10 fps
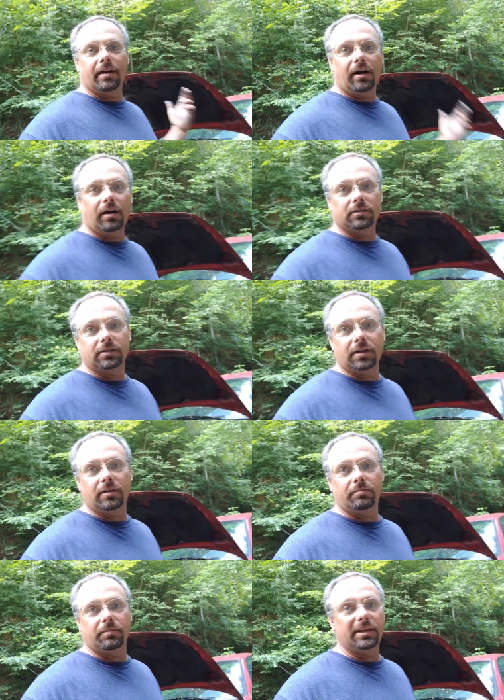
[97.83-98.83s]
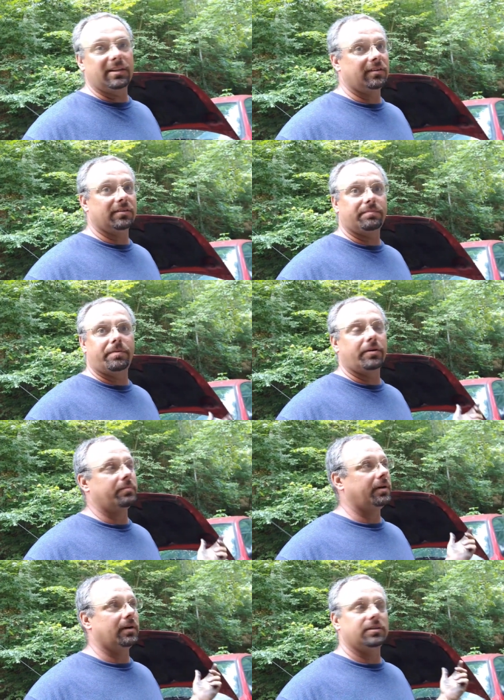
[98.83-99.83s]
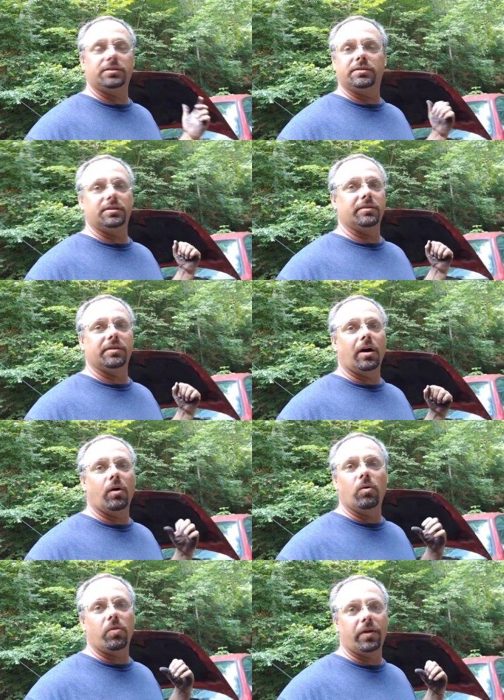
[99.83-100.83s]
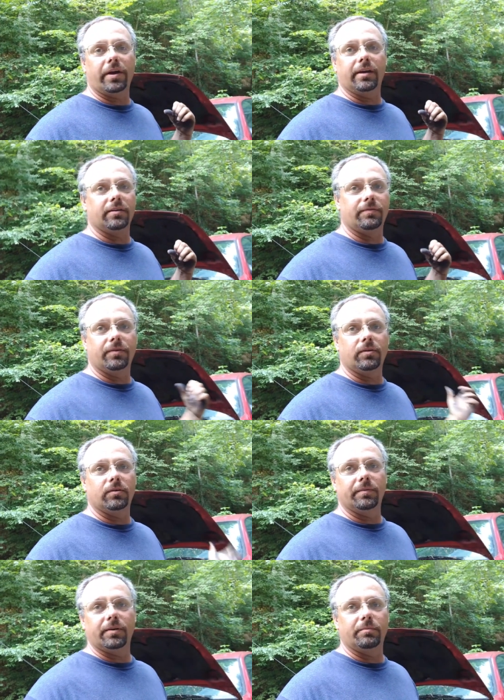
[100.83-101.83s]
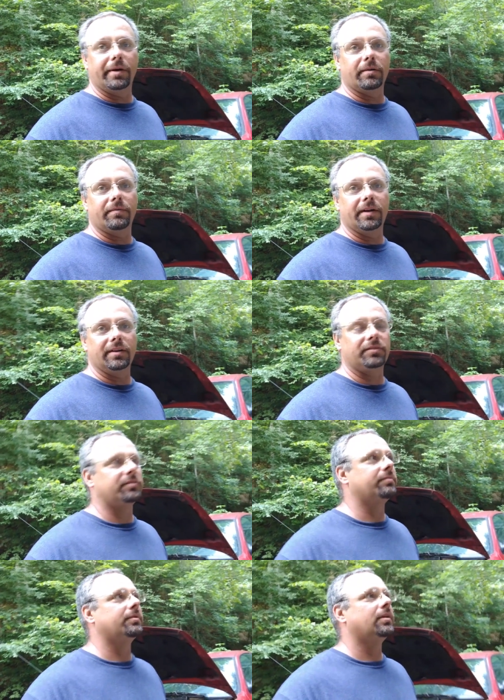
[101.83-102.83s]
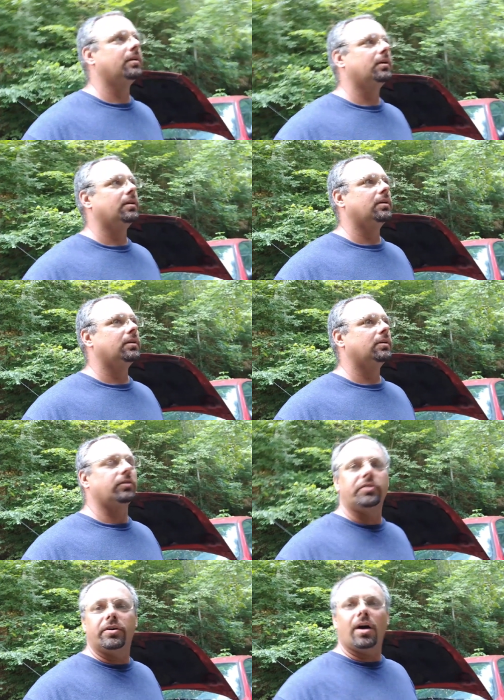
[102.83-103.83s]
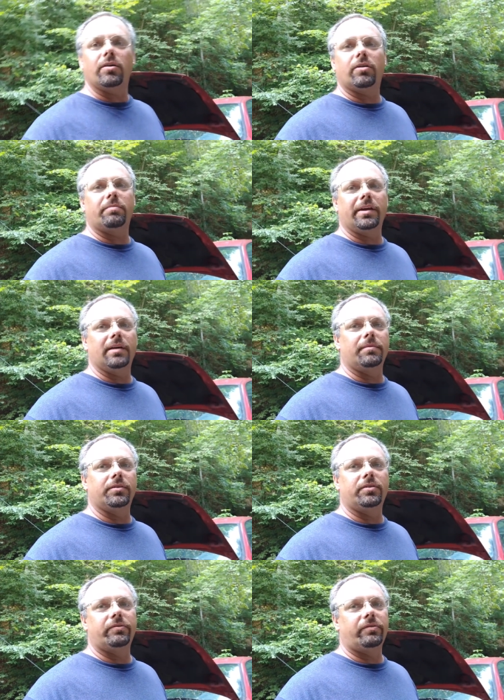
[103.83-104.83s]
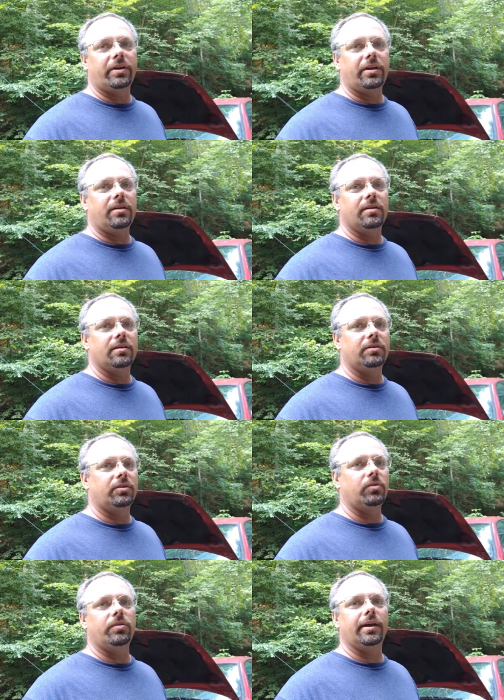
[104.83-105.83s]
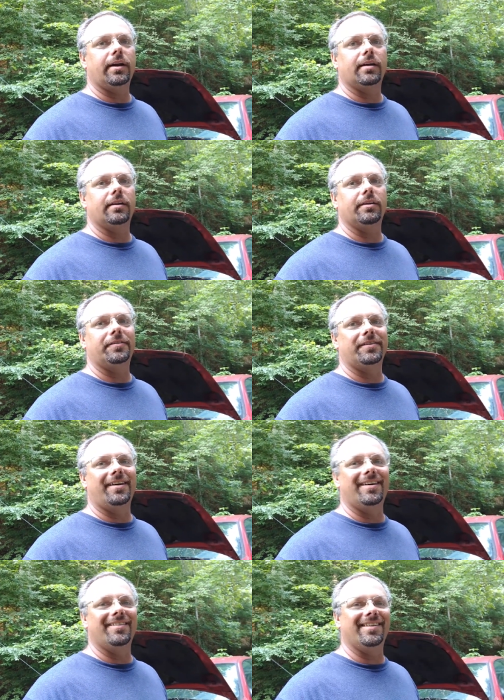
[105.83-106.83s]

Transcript: locks up, it just pretty much, the whole thing is full of little metal flakes. So you're not going to be able to redo the air conditioner.